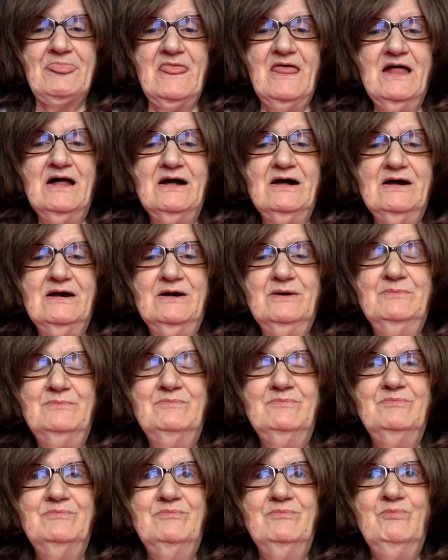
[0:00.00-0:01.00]
Uh,
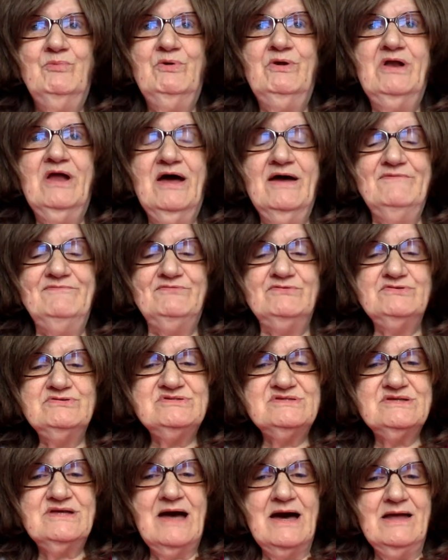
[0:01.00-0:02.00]
when I
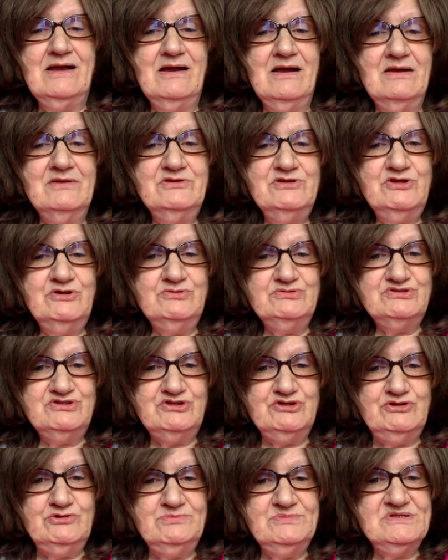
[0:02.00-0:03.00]
first got on
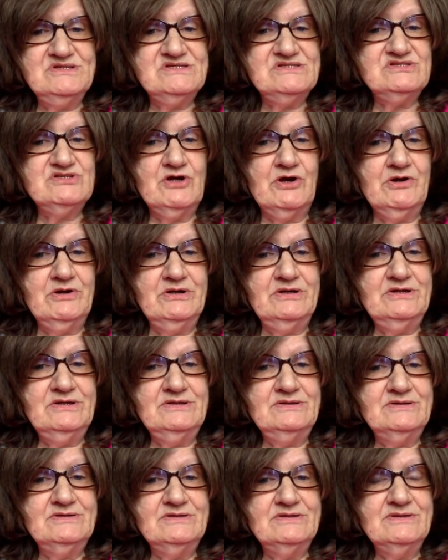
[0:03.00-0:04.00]
YouTube and
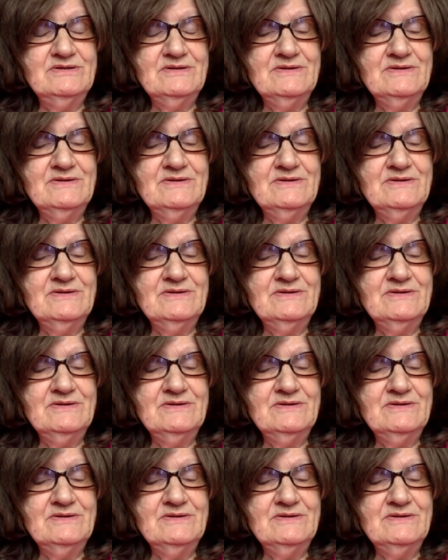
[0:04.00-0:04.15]
started,